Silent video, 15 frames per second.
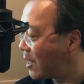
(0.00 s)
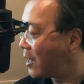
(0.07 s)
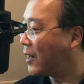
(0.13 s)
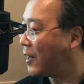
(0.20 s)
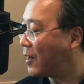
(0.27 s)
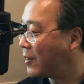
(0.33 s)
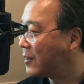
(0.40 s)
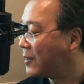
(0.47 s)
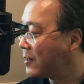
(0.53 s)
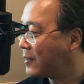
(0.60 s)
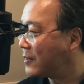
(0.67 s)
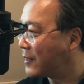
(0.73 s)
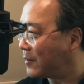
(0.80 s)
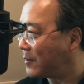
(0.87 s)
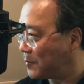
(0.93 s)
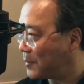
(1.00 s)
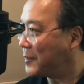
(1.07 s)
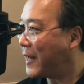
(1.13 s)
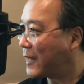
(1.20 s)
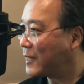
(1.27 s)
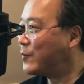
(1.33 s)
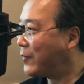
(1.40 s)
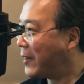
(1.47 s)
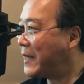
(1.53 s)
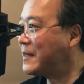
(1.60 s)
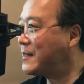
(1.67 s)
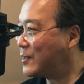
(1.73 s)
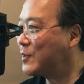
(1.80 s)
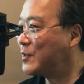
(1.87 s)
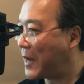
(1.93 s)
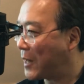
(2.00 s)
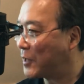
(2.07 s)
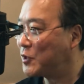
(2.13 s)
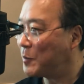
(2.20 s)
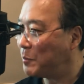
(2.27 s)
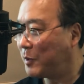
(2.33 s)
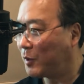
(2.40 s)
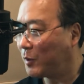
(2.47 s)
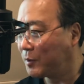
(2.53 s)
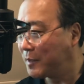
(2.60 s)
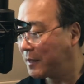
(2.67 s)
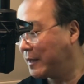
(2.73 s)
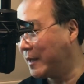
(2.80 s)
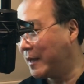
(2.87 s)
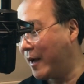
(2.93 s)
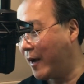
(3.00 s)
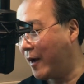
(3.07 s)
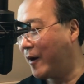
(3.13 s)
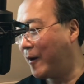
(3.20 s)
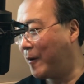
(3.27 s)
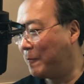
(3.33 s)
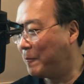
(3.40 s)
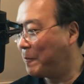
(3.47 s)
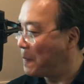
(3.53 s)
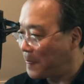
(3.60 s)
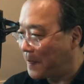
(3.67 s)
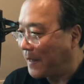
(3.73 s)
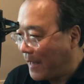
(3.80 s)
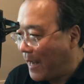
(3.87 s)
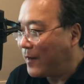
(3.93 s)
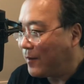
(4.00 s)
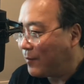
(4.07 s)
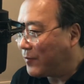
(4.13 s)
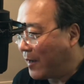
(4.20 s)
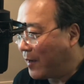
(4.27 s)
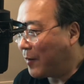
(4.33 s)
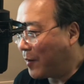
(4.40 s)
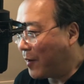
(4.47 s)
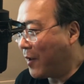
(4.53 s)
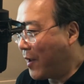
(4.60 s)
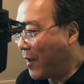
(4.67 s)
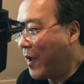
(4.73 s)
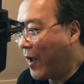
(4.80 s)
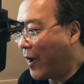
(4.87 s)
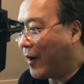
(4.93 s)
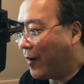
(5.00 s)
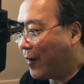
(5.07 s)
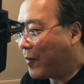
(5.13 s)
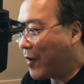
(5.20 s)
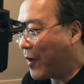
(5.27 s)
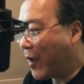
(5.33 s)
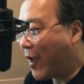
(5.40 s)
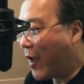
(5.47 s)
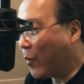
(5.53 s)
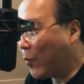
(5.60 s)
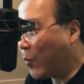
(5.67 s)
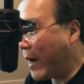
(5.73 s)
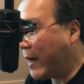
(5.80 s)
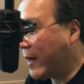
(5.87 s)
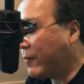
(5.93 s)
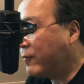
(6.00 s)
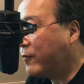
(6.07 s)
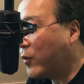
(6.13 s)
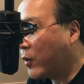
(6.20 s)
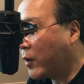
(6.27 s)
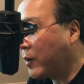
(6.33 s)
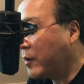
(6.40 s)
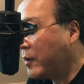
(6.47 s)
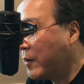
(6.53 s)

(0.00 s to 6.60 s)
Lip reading: the next phase is to actually build kind of a way for